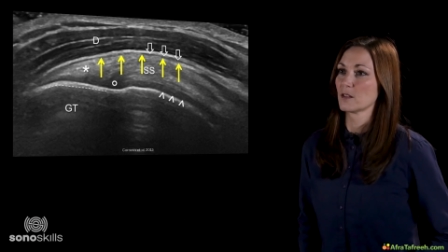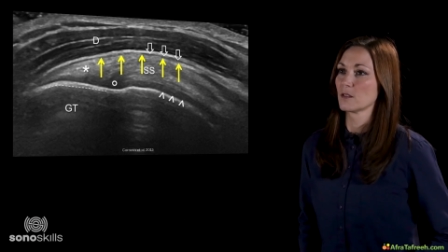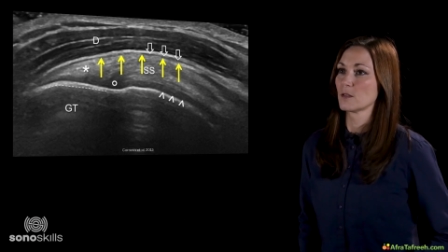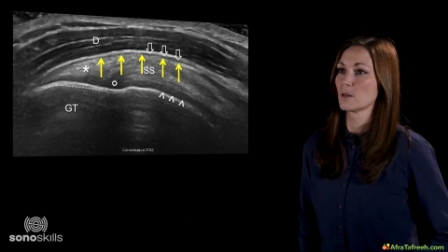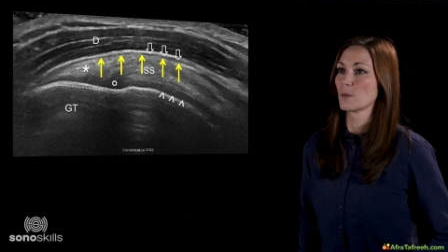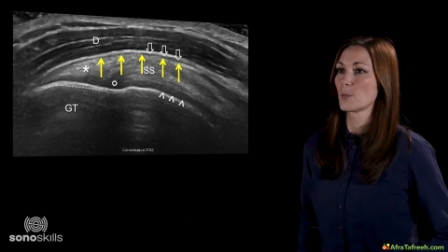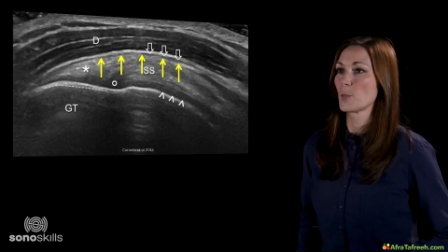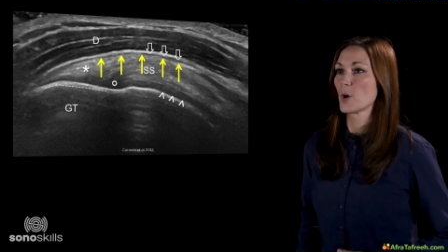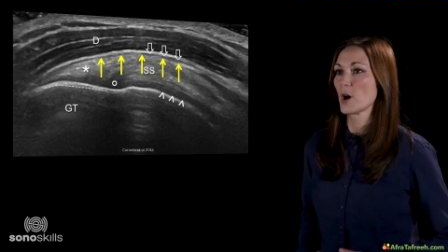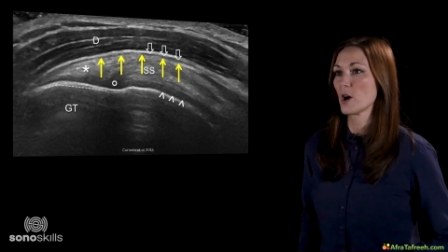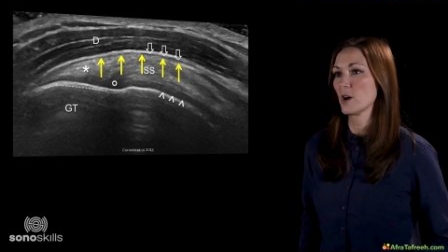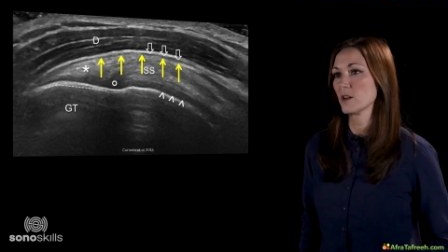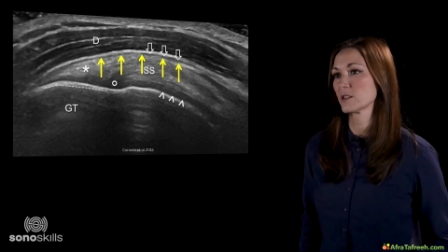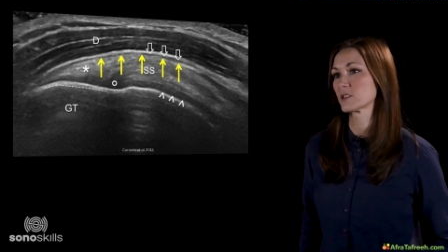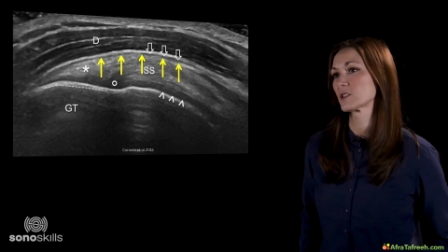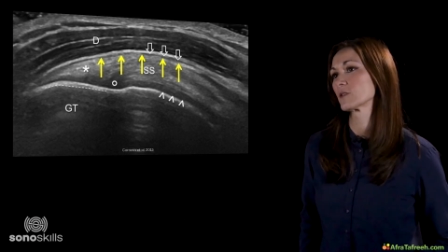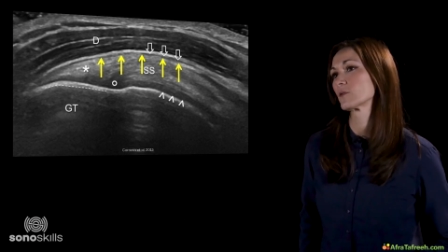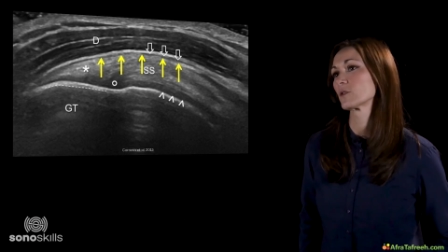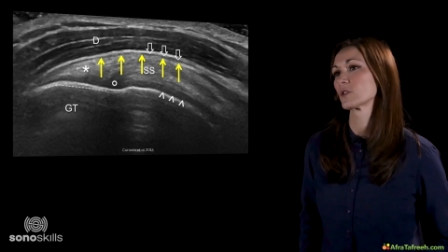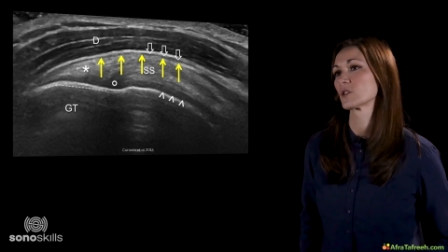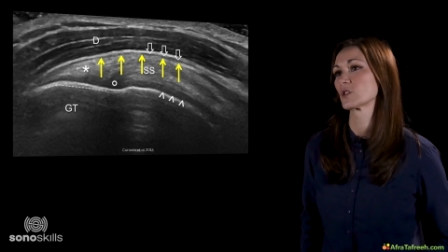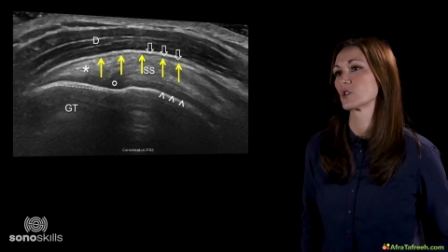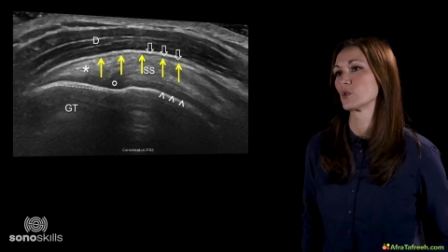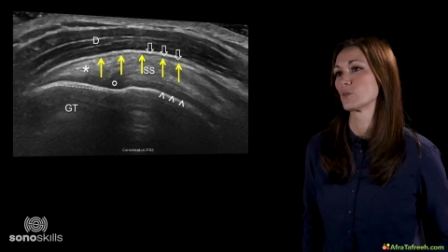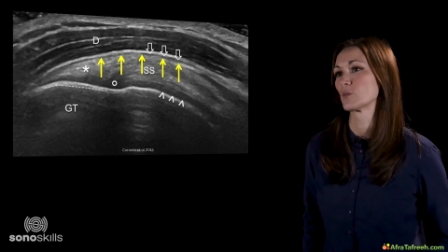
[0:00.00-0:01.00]
The parts of the
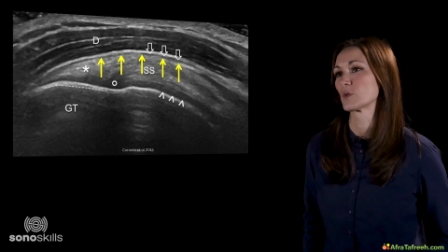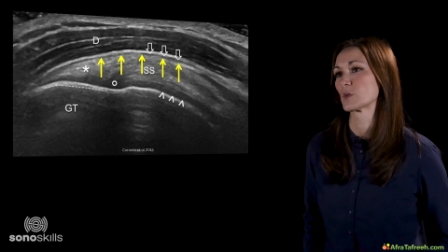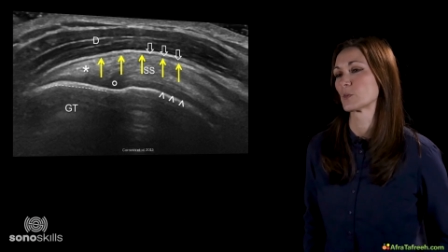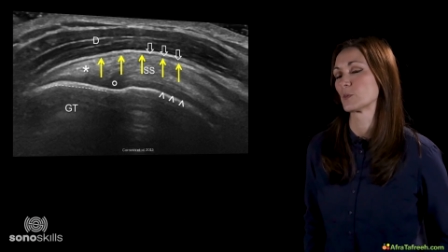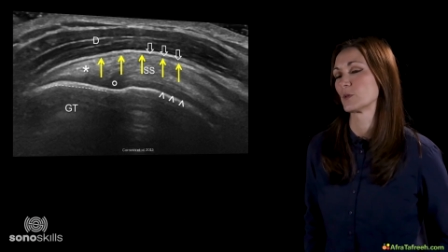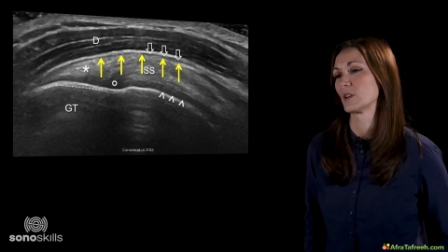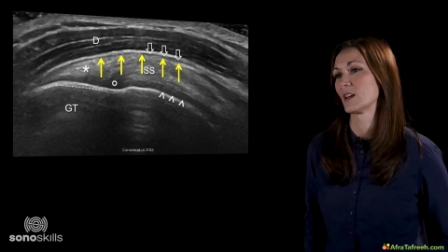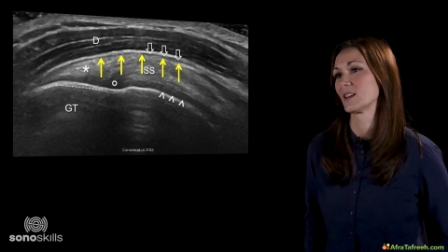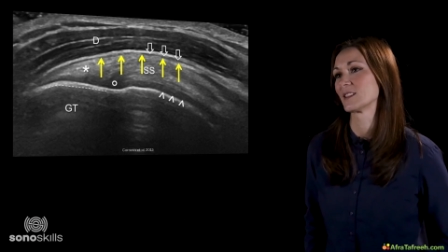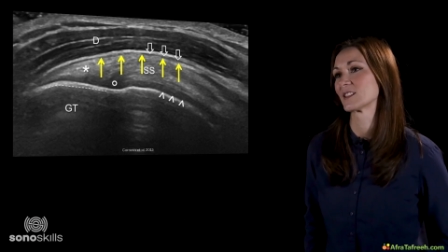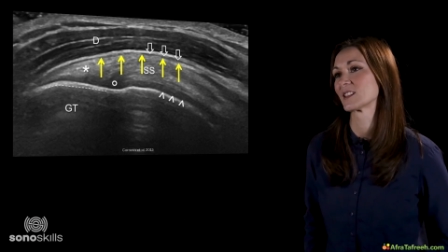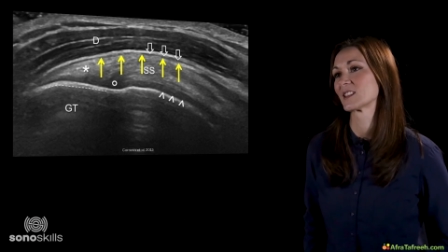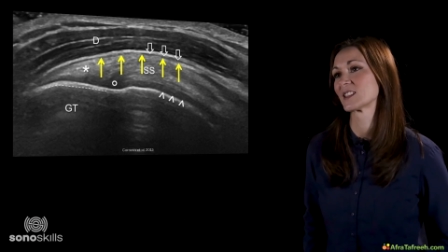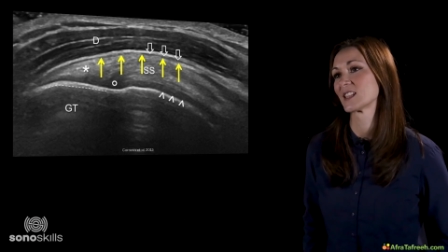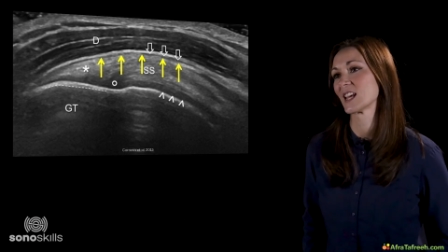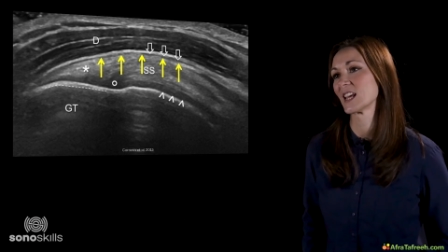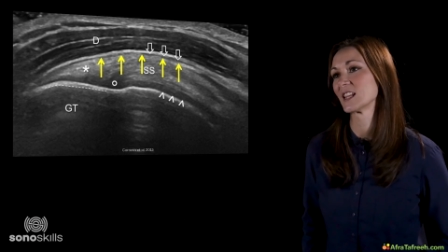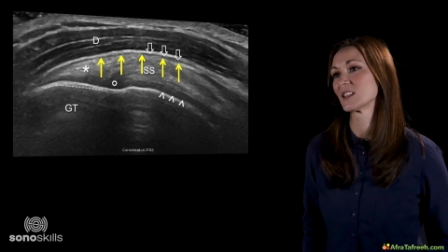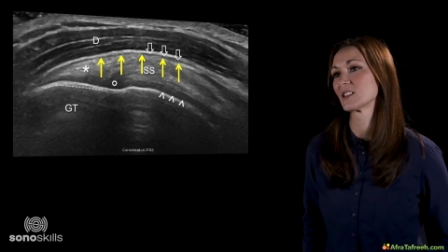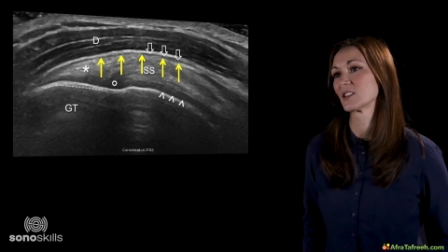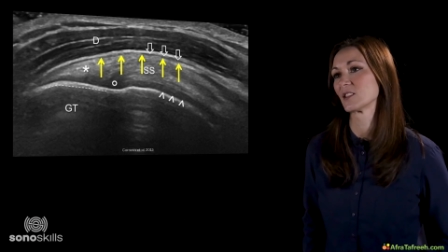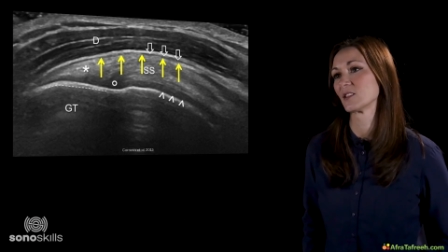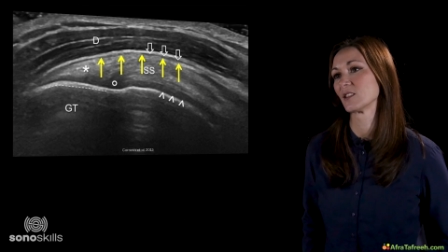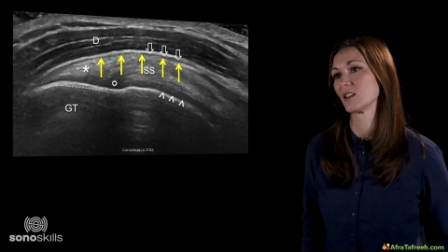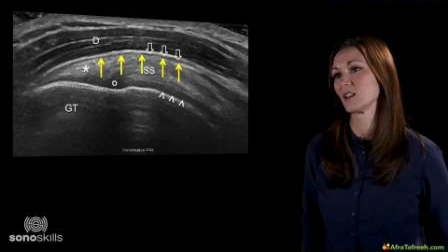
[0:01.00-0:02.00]
supraspinatus
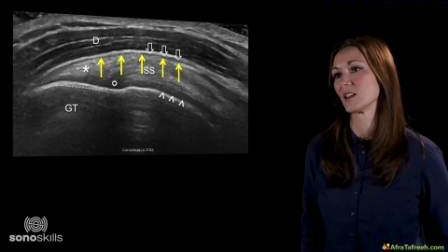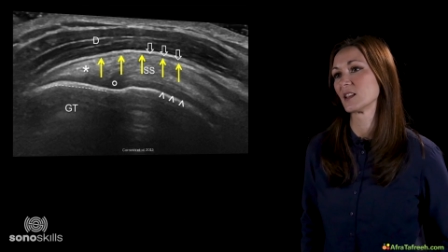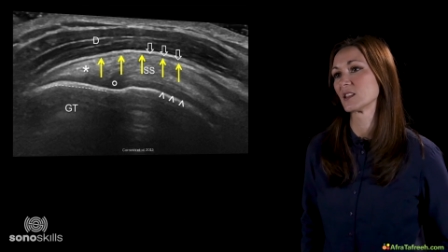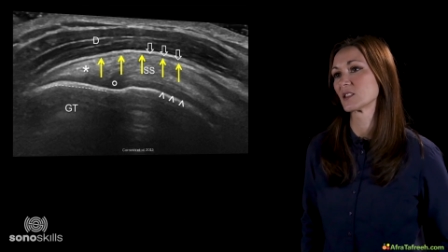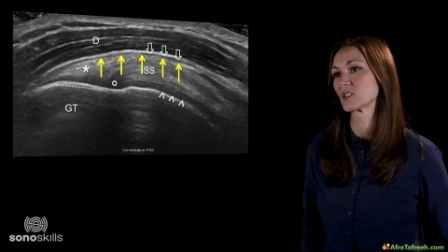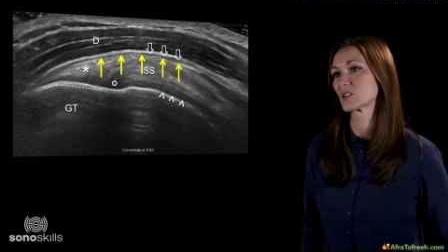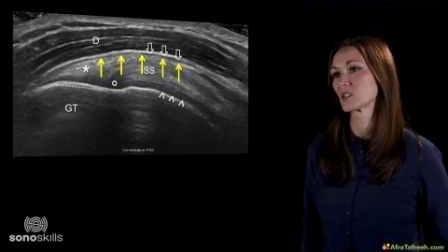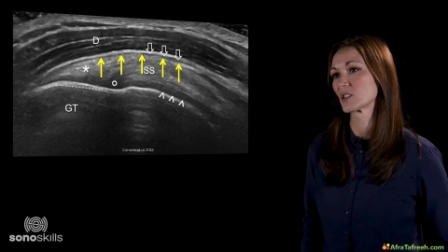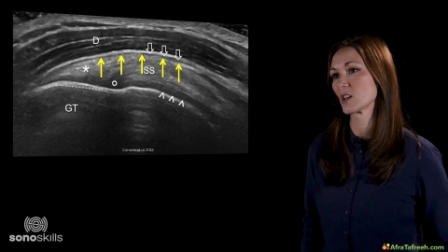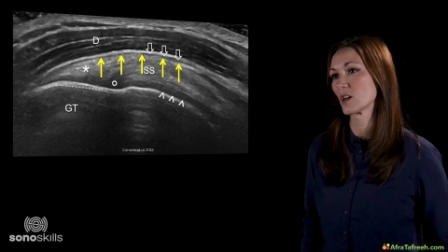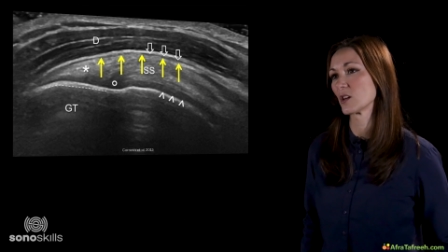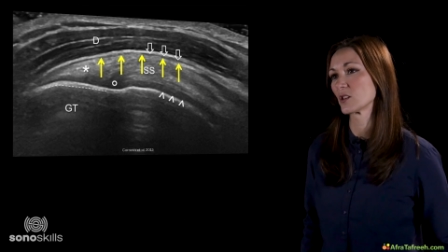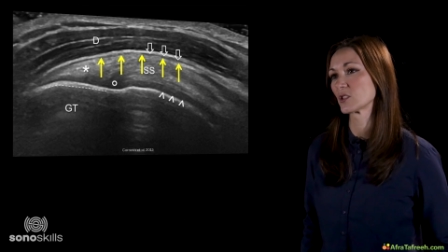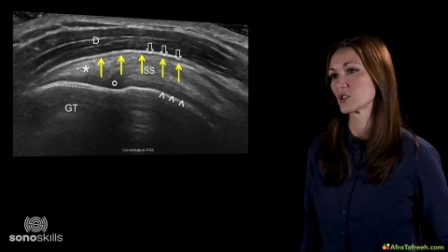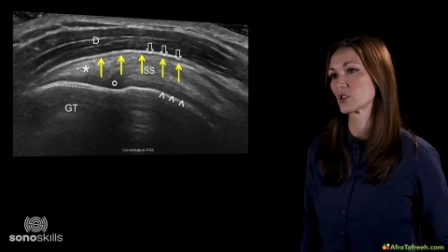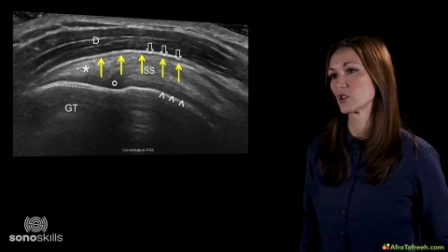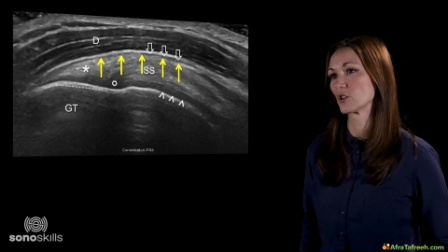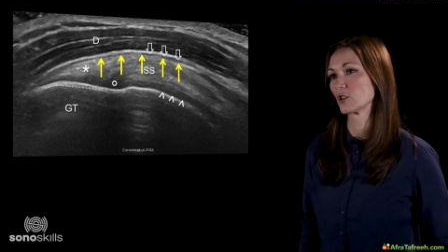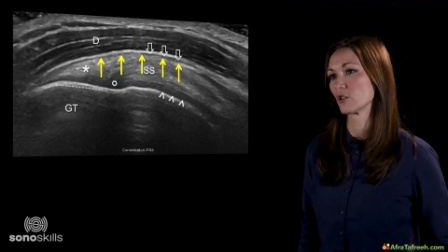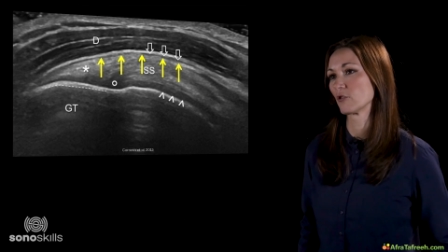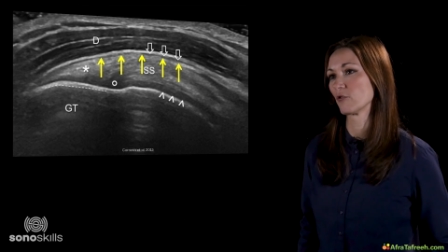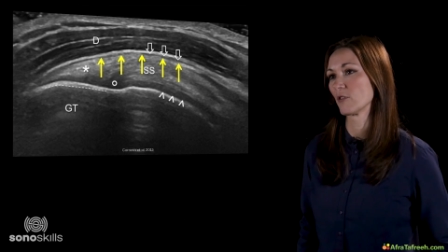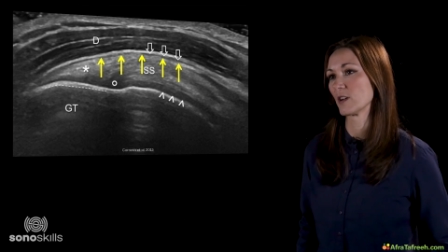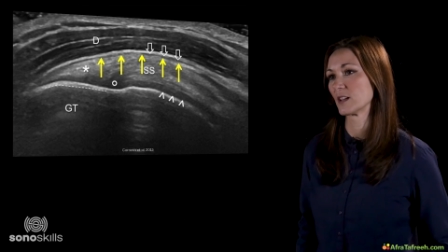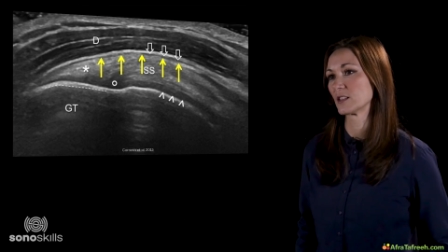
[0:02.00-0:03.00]
tendon that insert to the
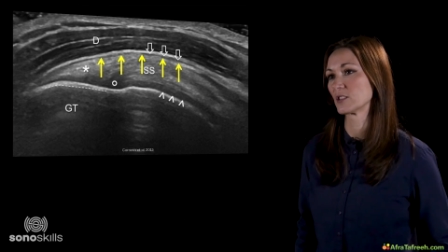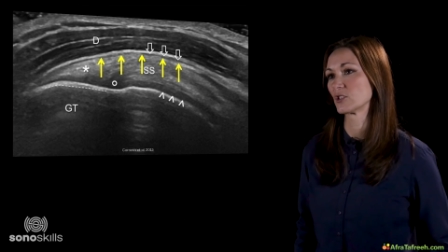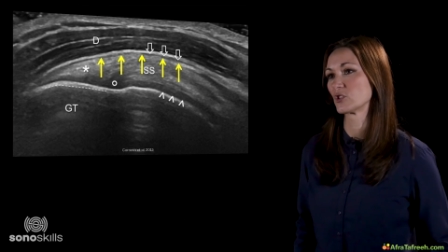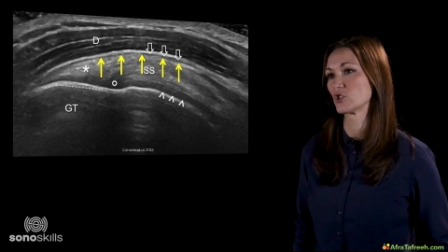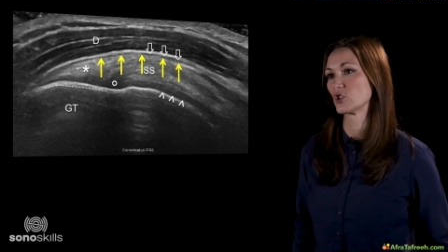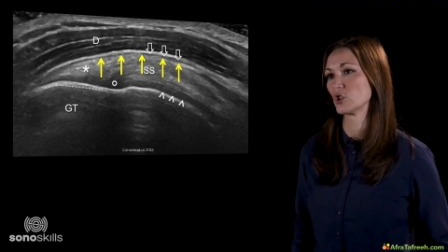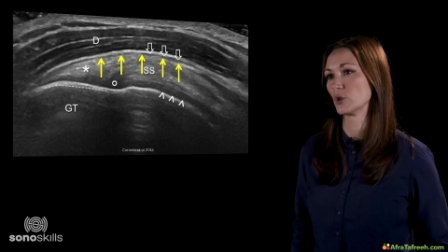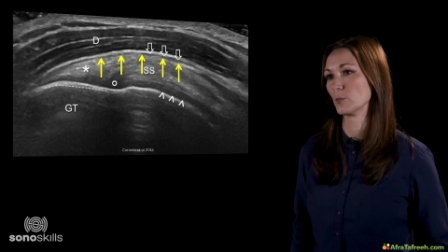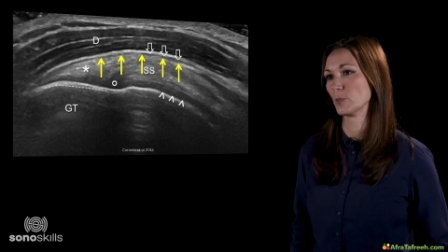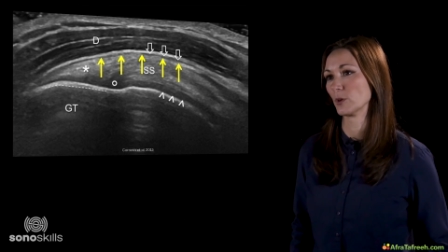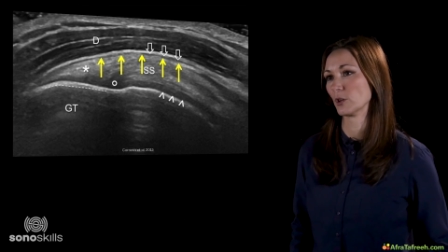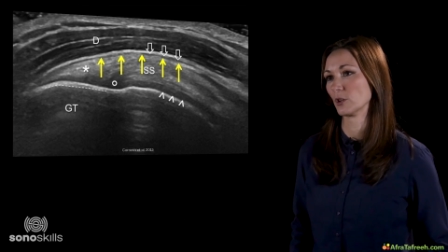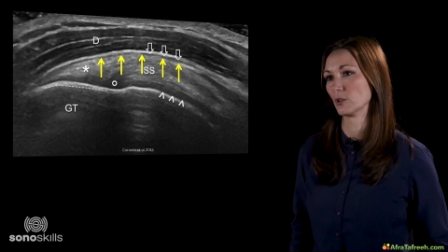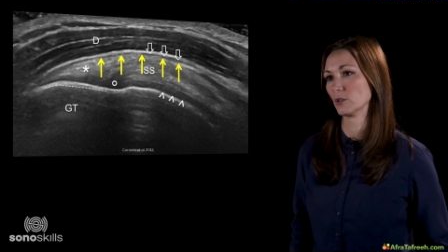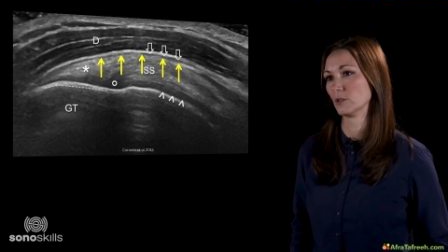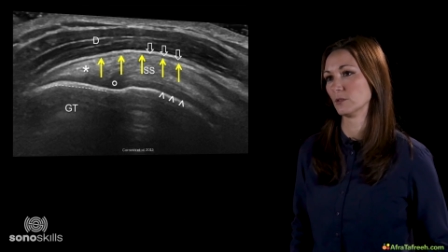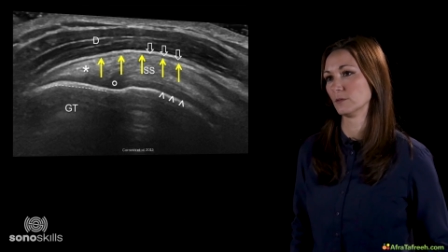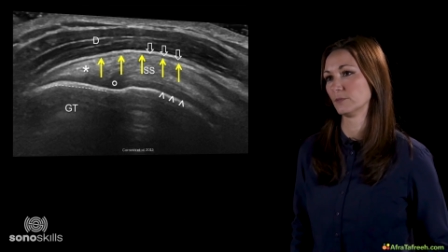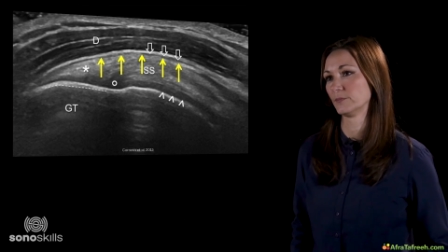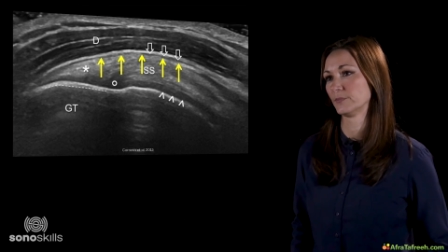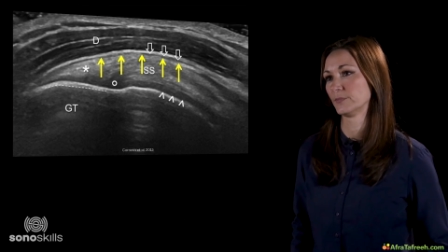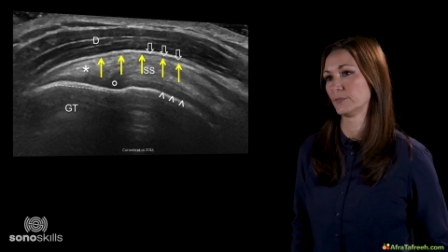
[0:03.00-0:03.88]
greater tubercle.